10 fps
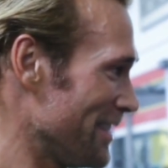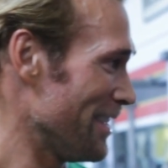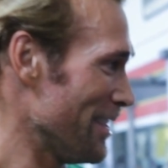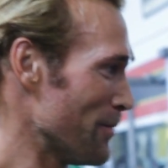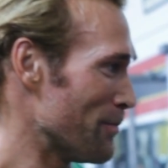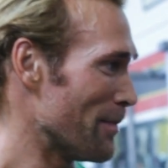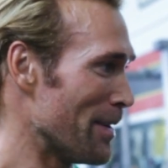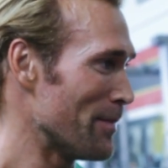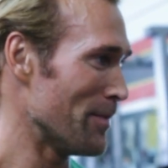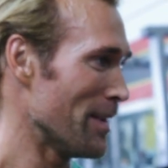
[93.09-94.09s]
You go
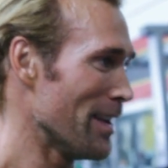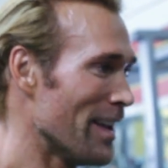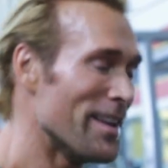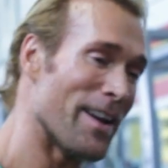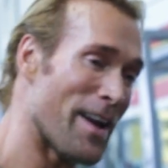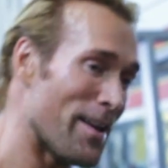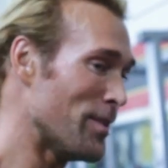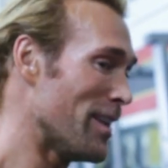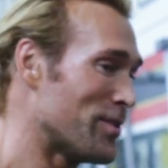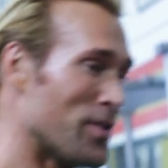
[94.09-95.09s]
running? Yeah,
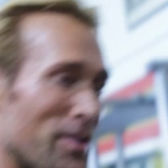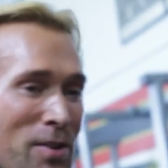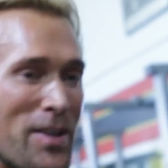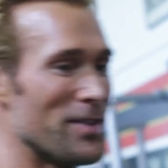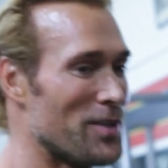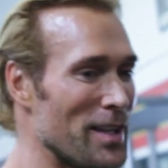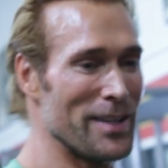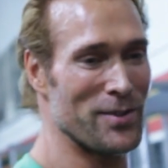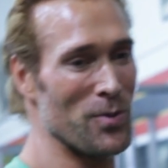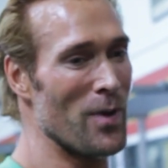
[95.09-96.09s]
she
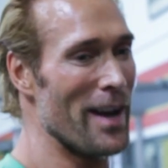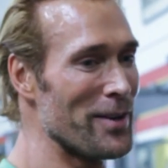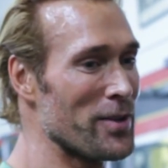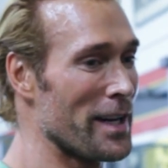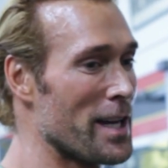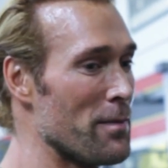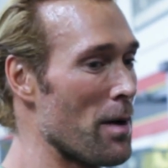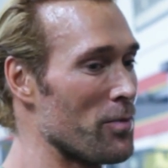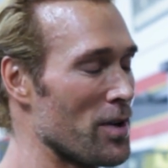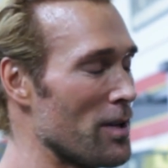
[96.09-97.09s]
leads the way. I try to keep
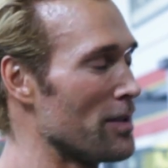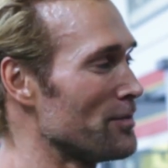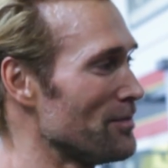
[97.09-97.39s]
up with her.